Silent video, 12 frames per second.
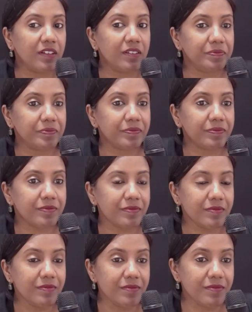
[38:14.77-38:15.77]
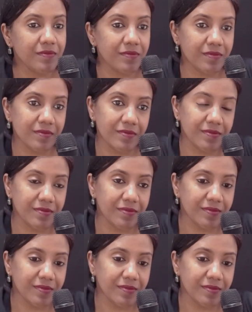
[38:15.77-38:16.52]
[no speech]